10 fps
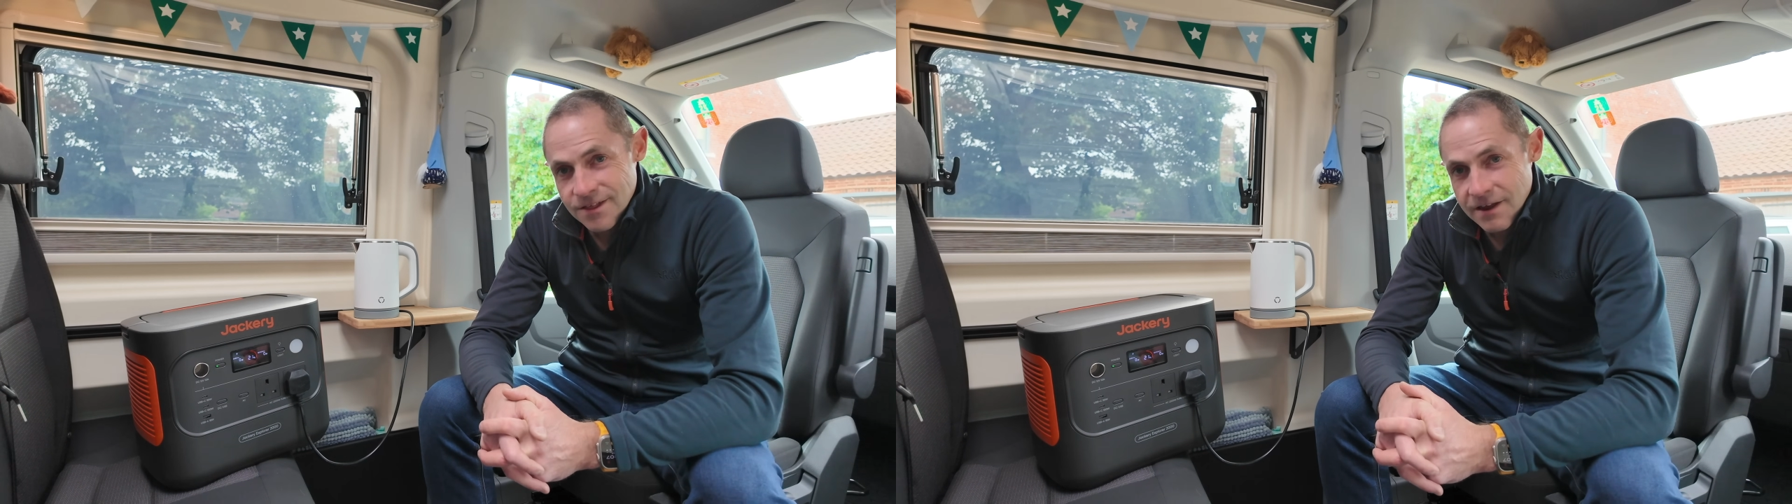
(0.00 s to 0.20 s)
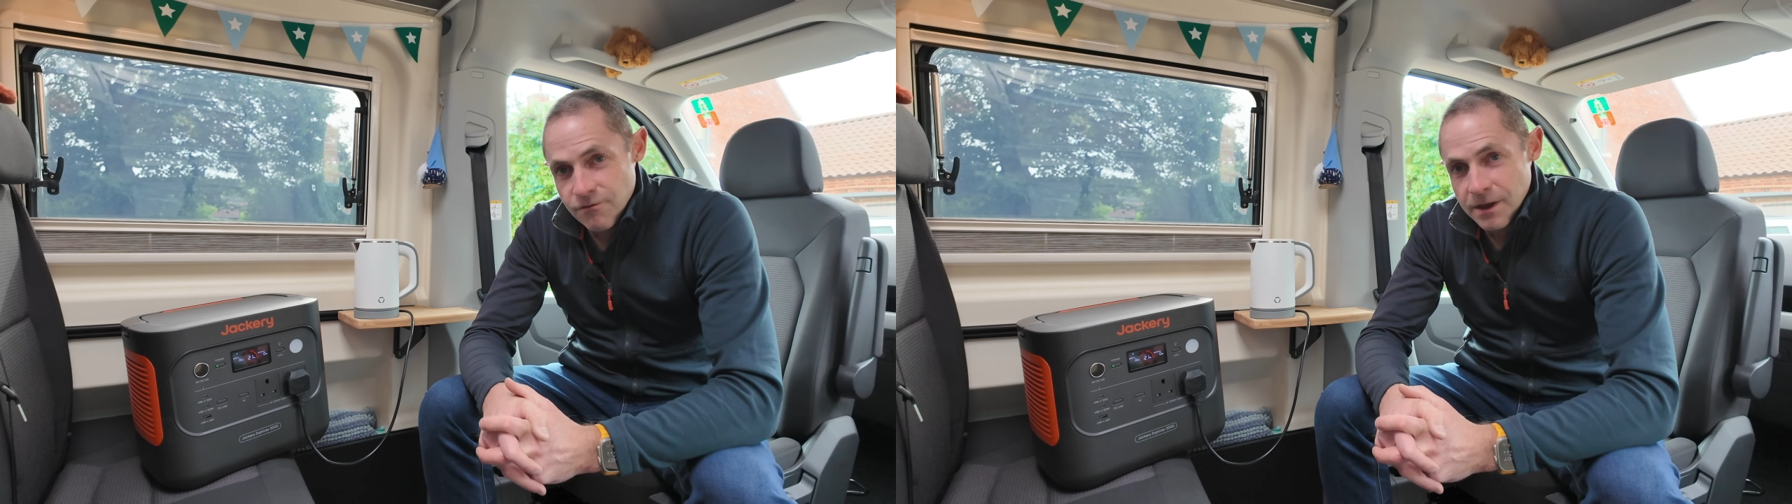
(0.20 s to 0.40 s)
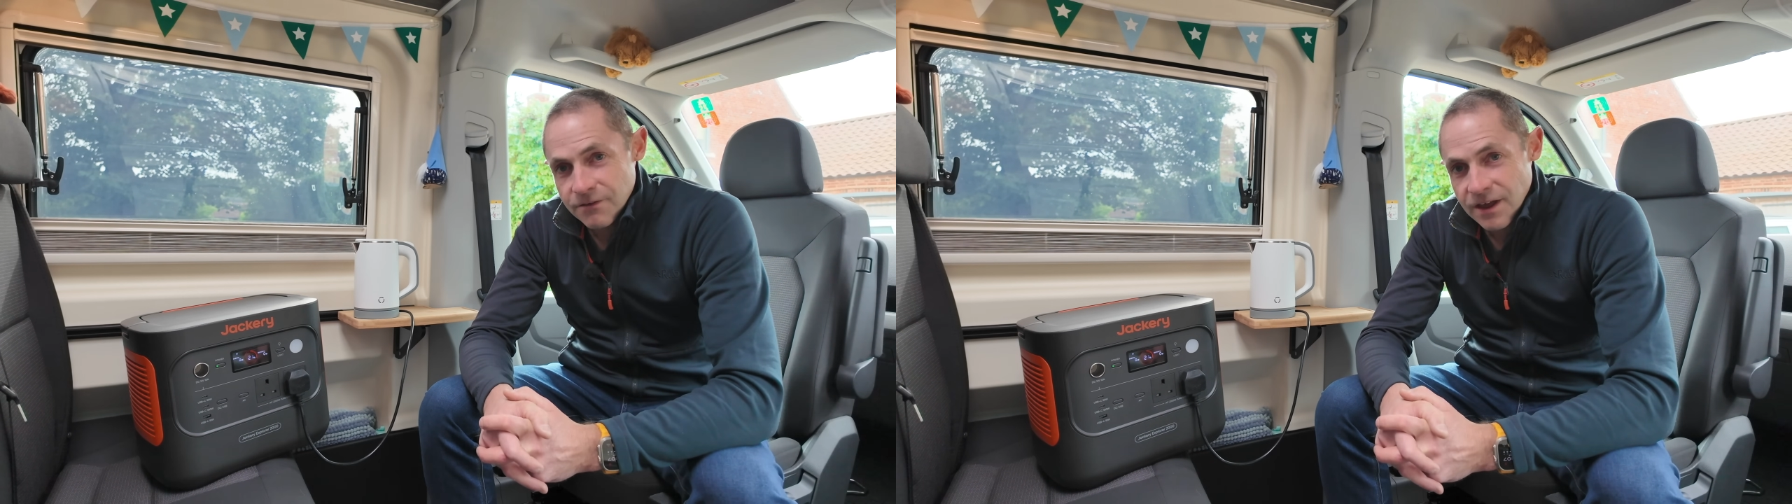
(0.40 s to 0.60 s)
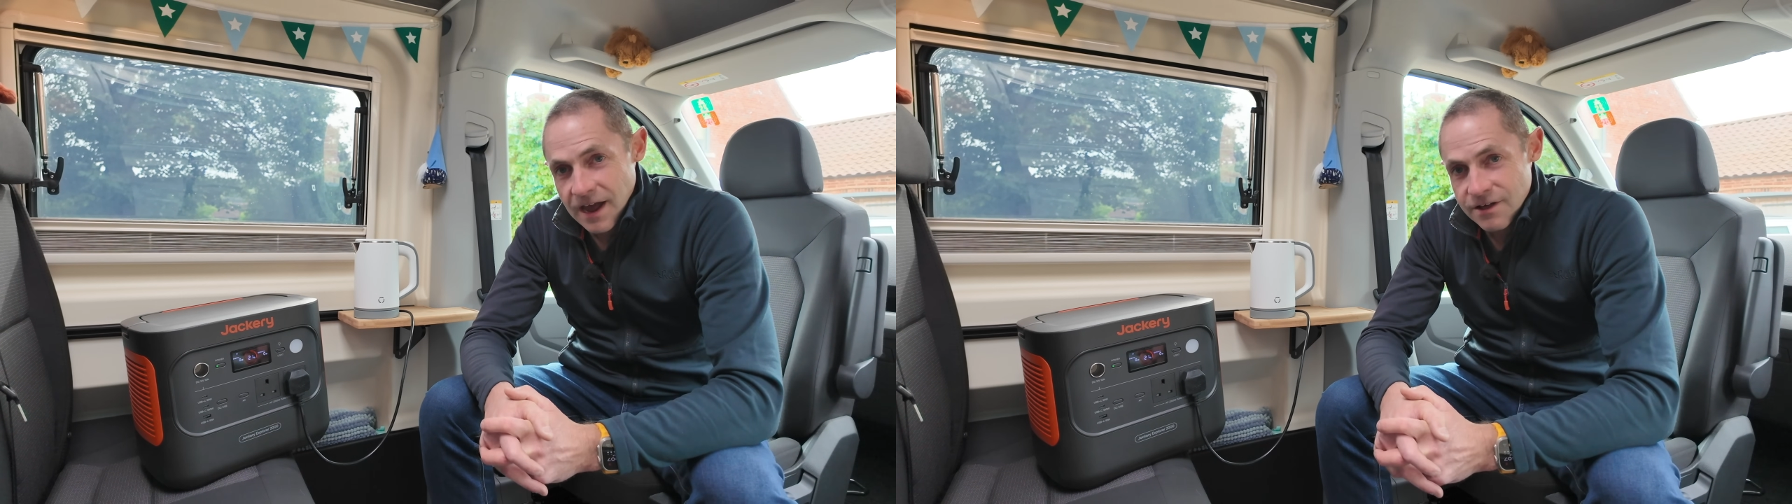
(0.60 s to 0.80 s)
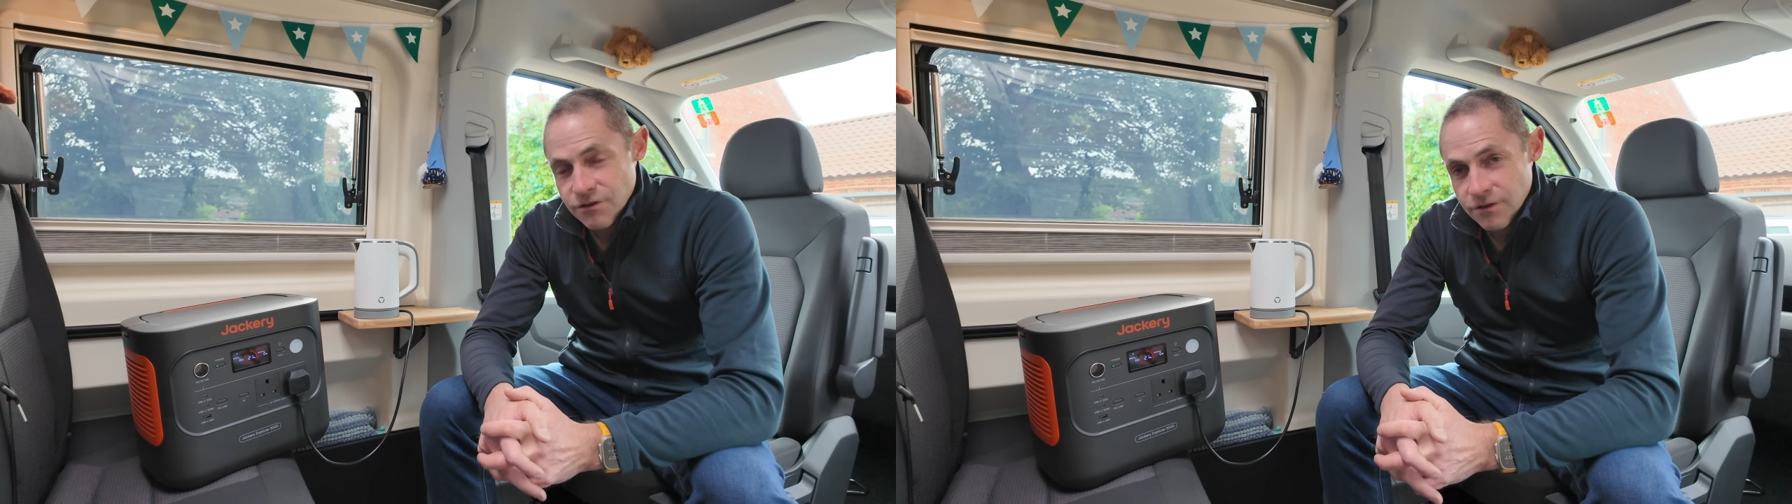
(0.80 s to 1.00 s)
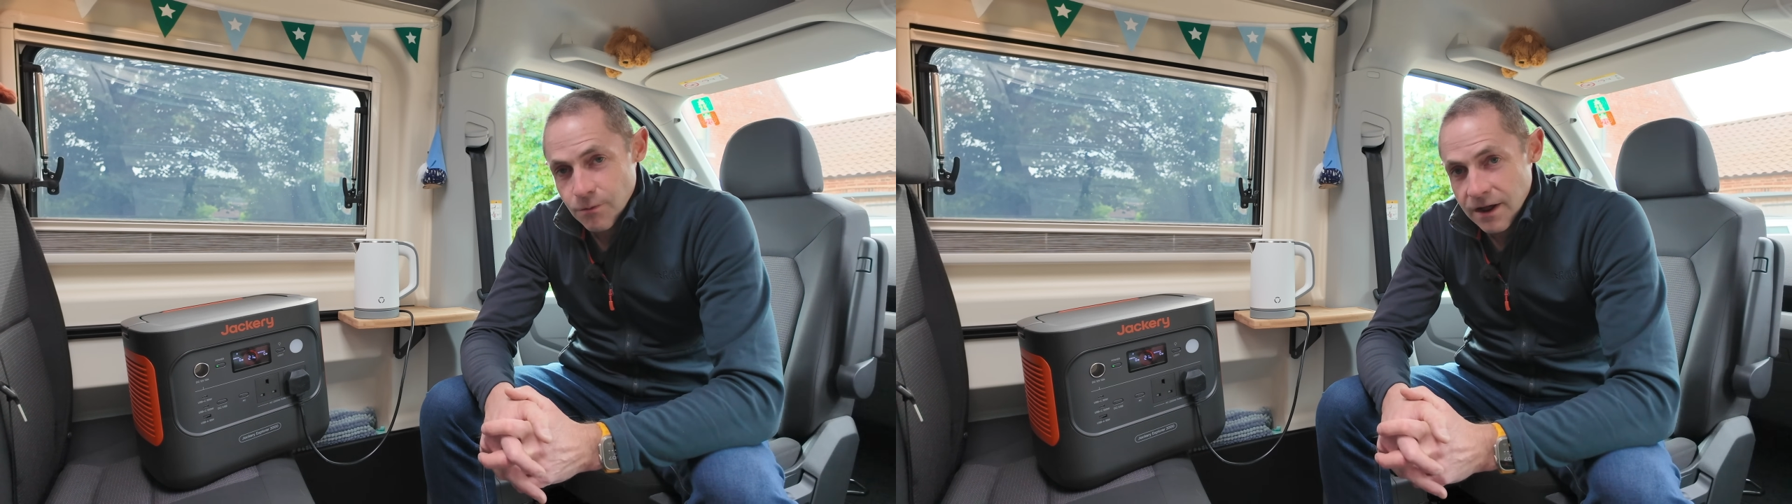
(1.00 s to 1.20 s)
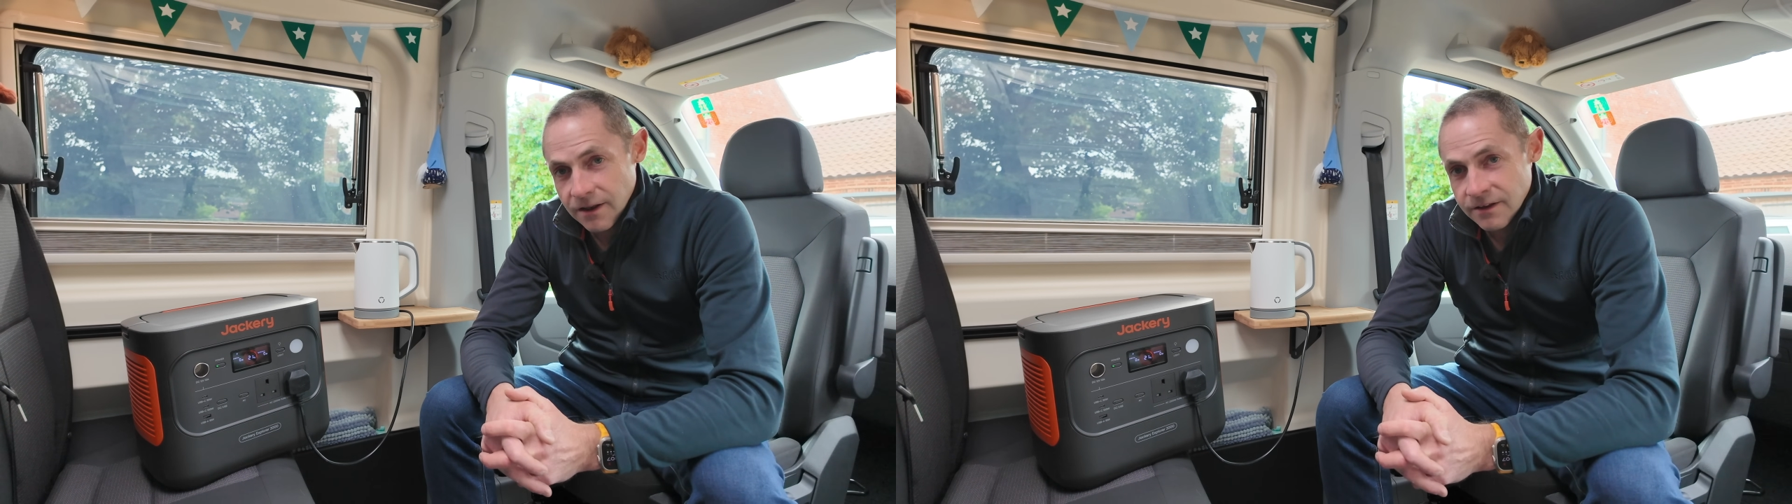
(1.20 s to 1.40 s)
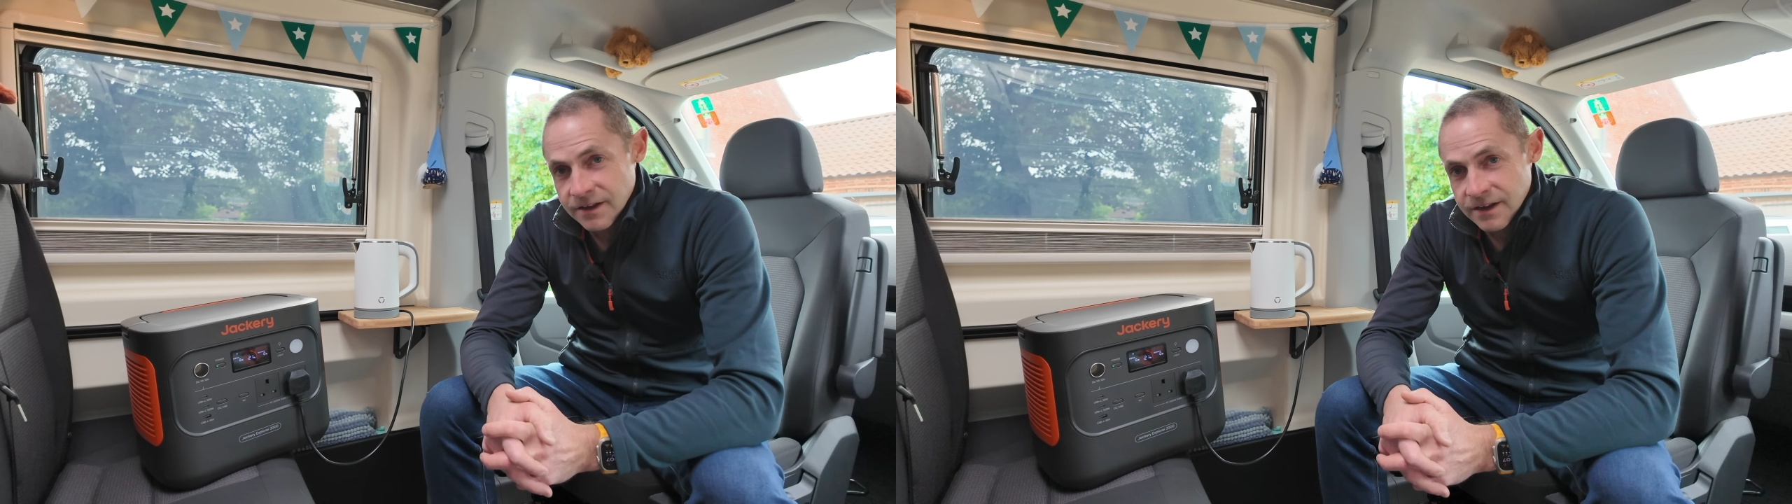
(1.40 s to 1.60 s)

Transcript: save a bit of cash as well.